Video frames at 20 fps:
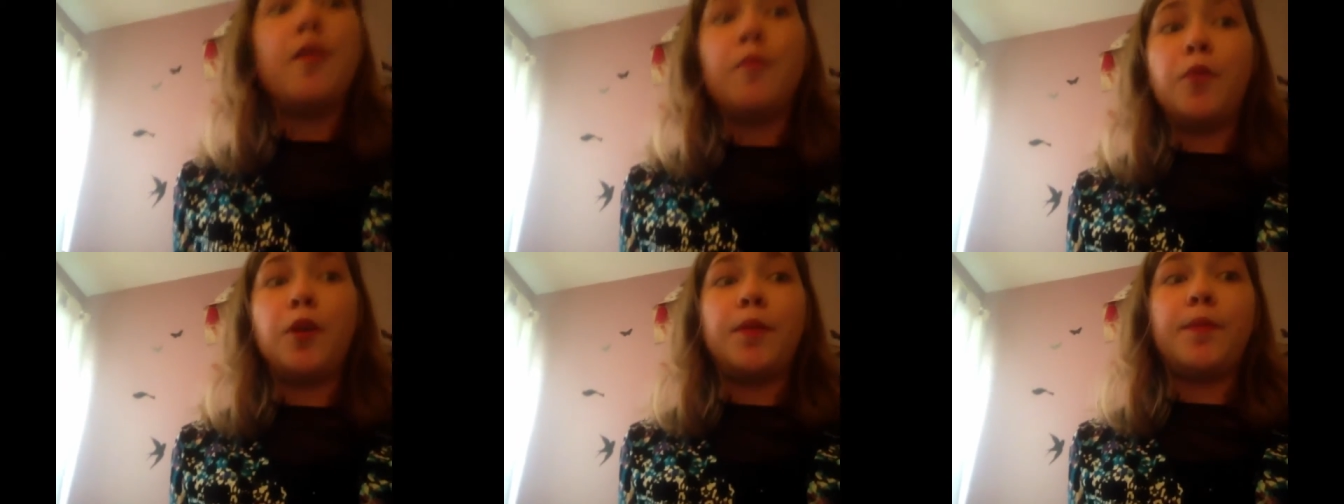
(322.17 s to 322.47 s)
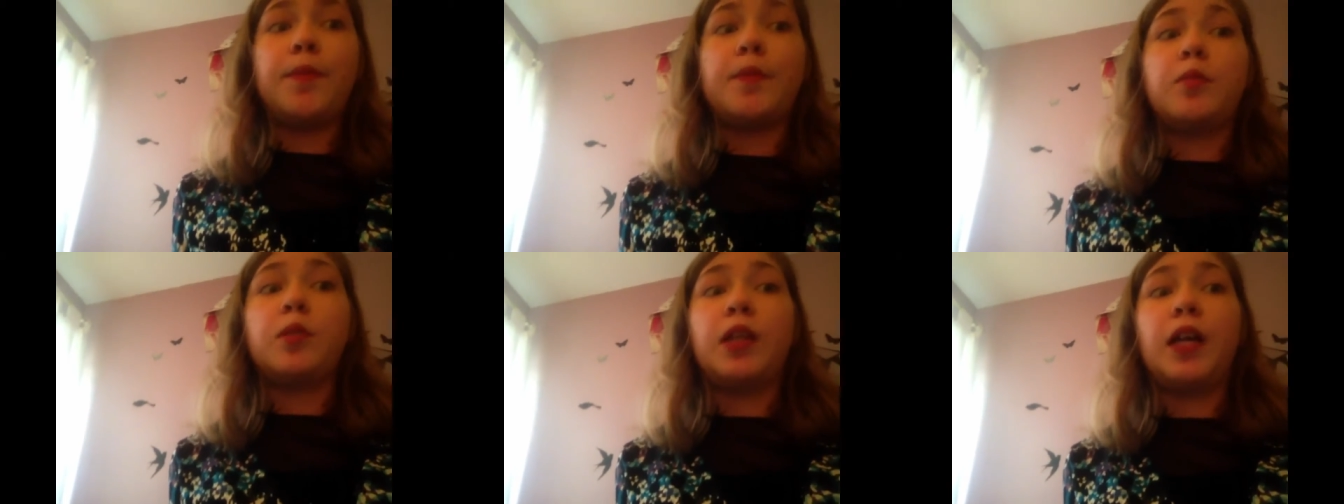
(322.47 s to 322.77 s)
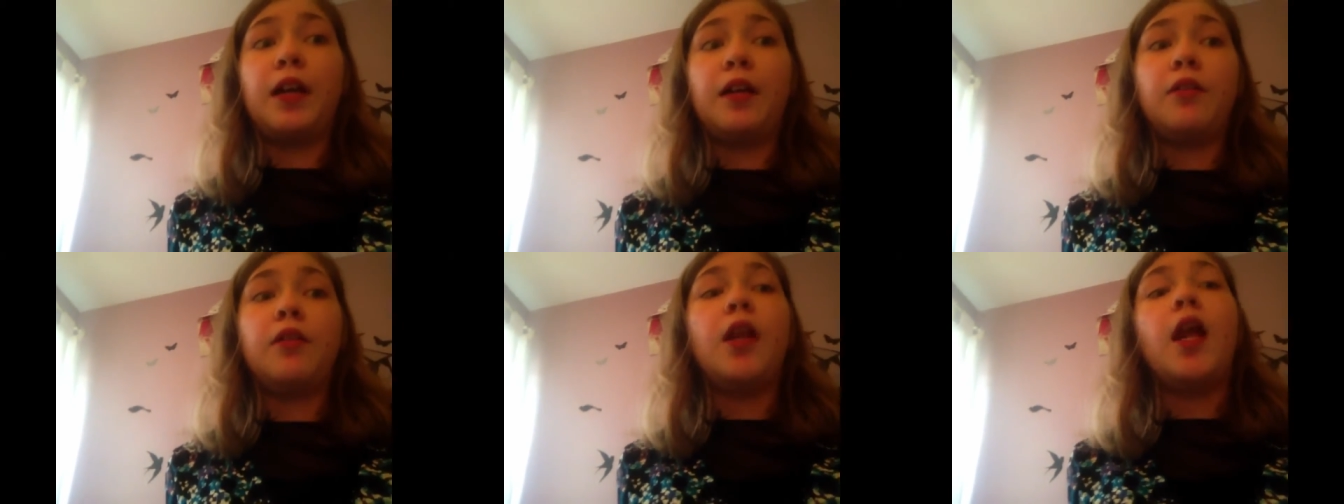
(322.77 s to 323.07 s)
blame people
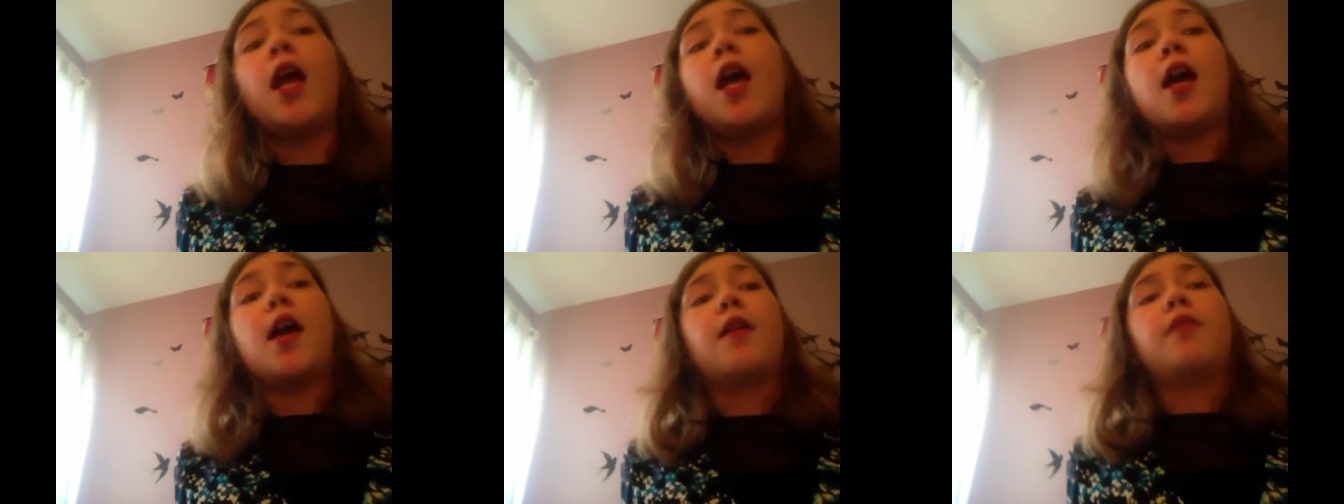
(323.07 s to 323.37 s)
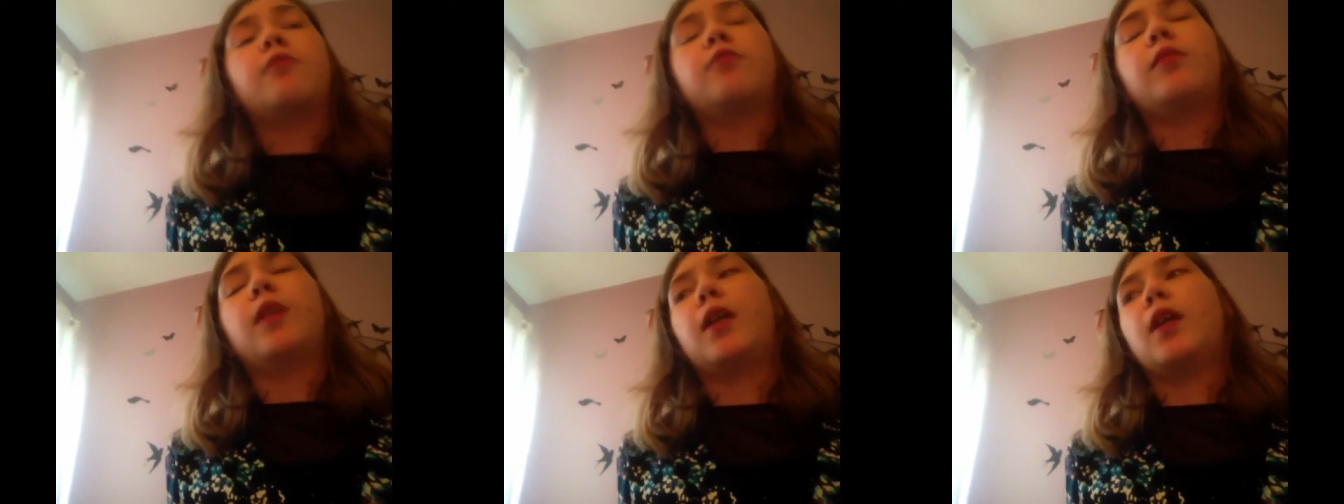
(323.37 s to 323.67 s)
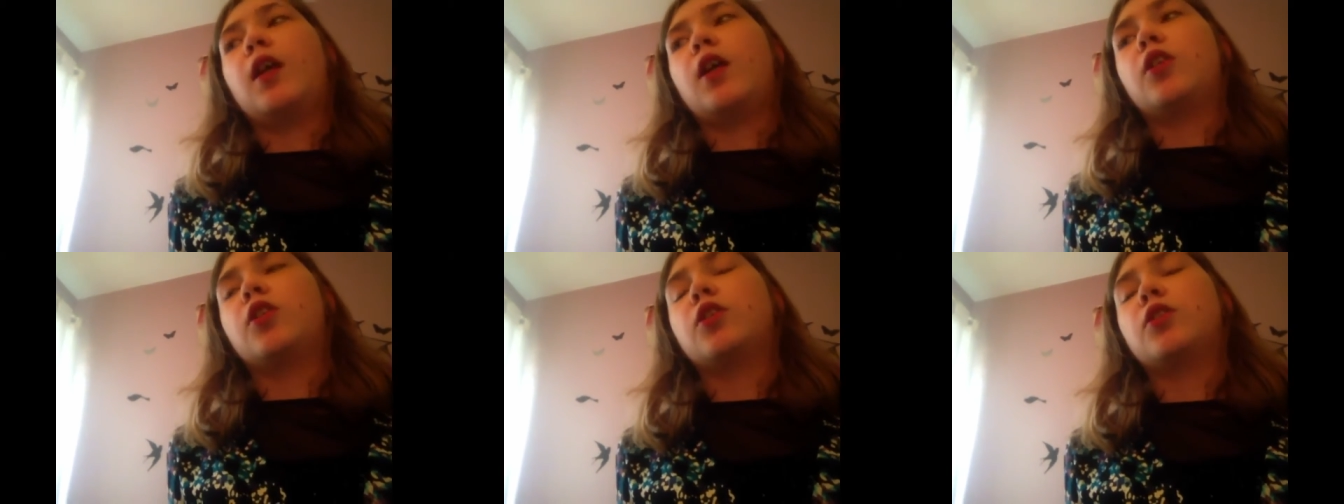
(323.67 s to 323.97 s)
out,
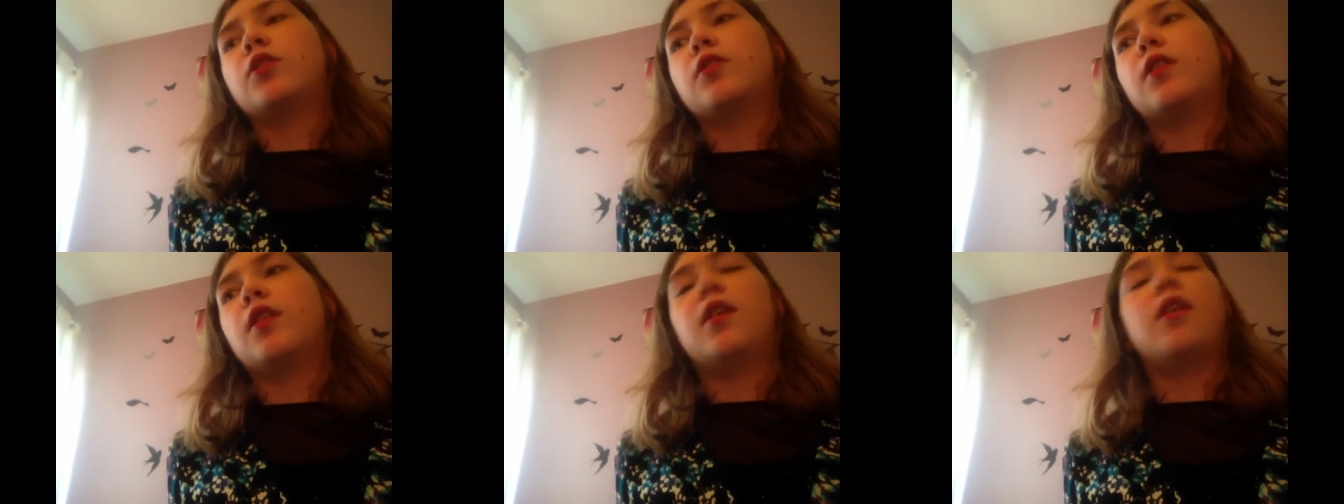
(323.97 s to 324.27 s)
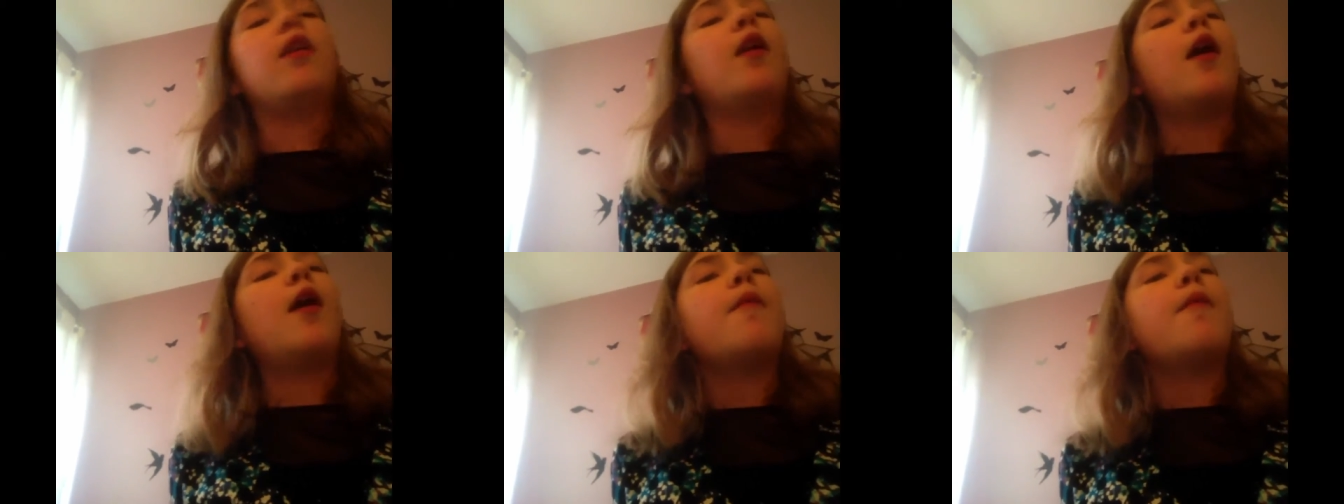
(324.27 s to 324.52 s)
like I just did.